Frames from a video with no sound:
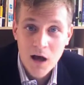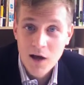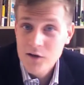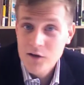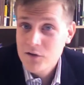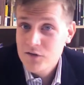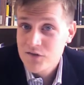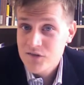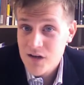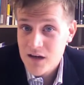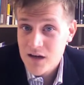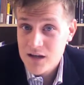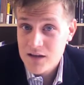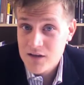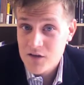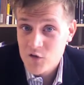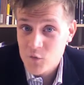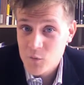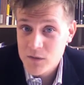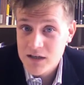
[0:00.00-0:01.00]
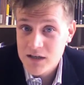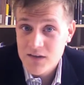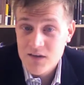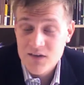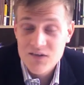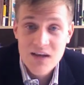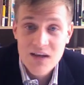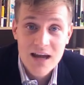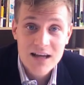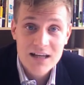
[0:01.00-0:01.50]
A new study this week in
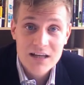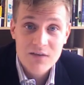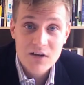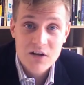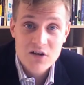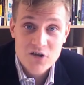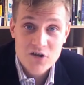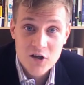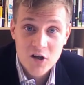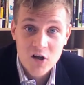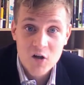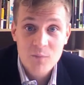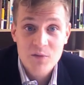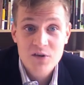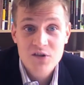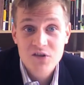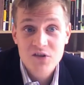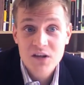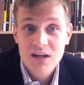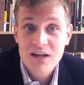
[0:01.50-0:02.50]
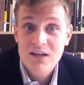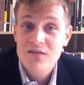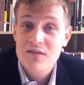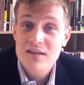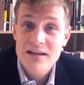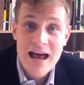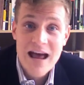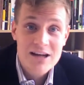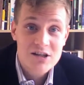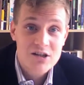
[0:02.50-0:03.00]
the scientific journal Proceedings of
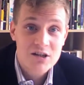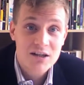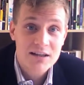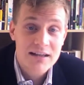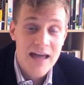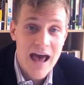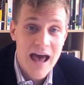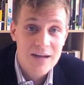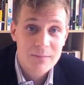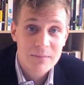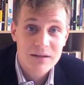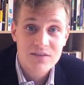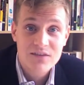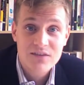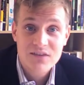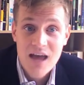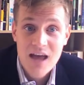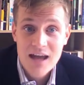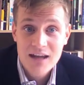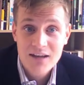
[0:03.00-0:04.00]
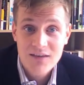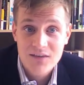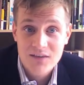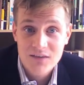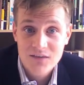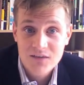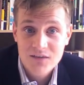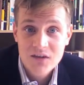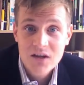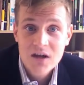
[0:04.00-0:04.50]
the National Academy of
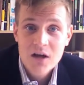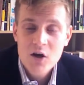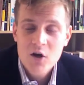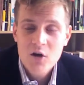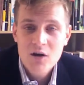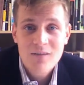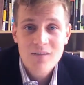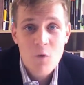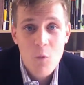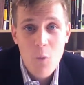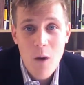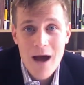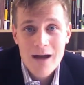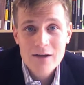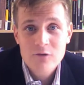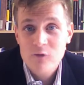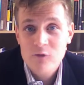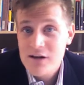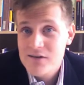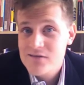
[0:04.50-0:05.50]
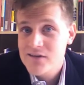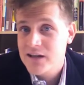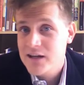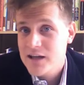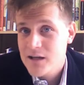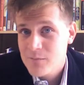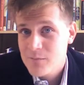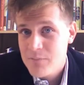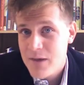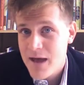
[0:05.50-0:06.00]
Sciences could have a wide-ranging
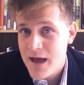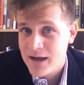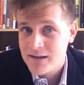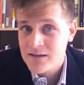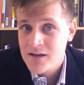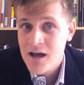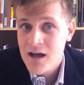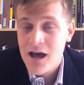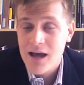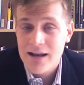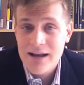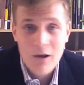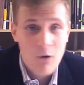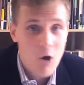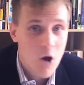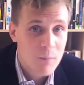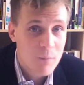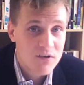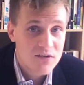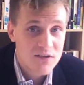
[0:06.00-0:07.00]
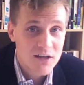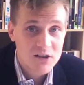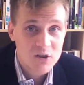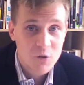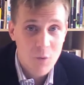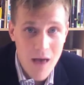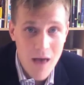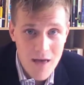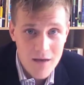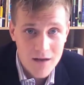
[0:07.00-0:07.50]
impact on how
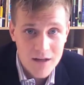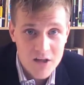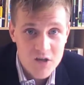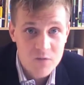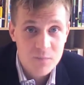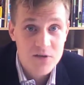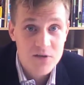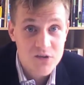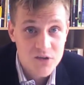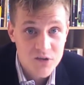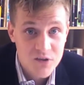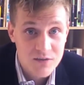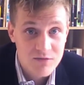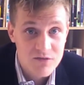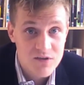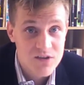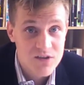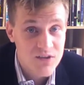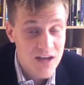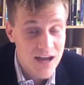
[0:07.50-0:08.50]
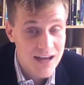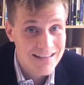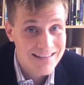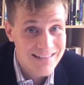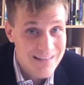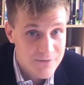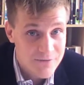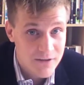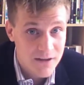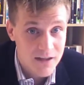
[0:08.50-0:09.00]
homosexuality is perceived in the
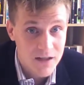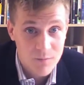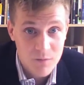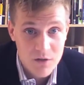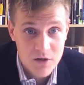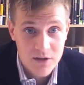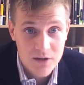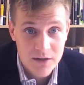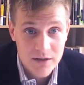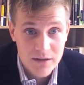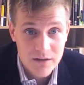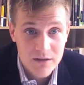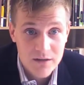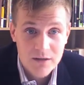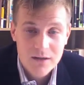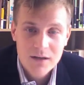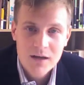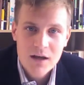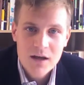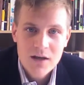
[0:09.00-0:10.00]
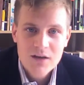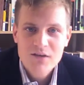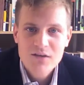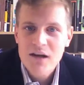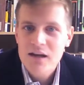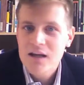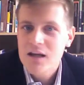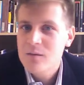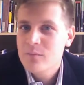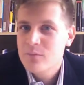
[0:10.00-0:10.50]
scientific community.
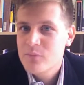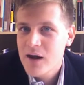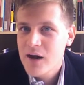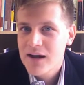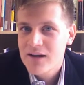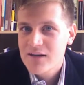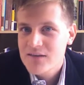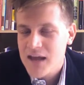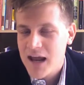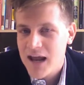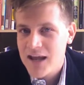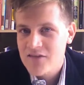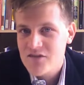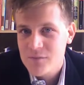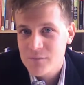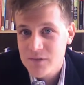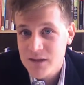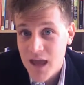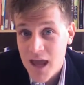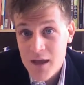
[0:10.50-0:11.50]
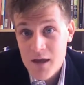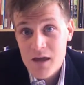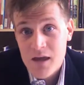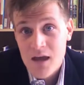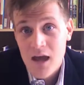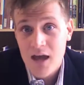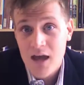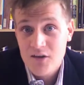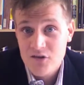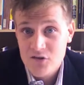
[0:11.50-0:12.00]
Studying brain scans from
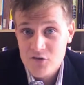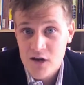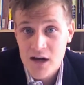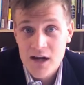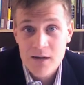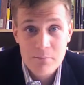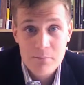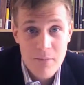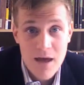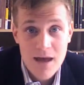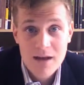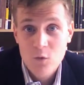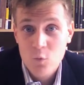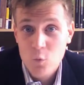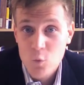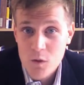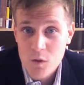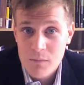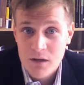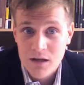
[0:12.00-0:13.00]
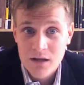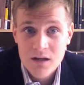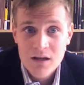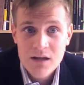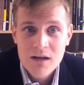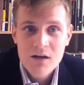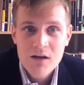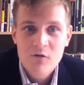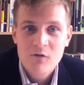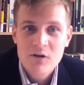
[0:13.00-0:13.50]
gay and straight men and women,
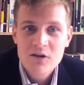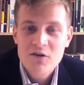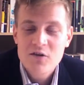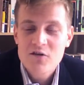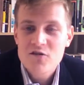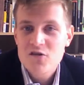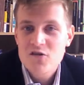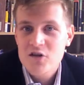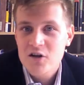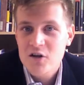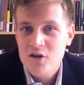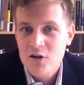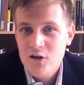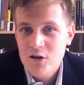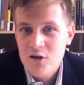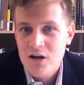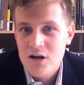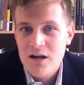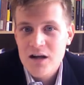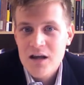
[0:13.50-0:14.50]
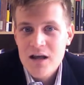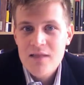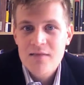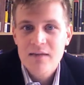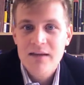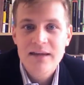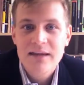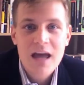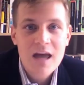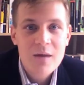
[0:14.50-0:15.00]
researchers concluded
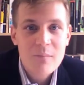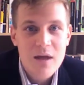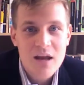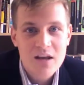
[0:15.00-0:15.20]
that gay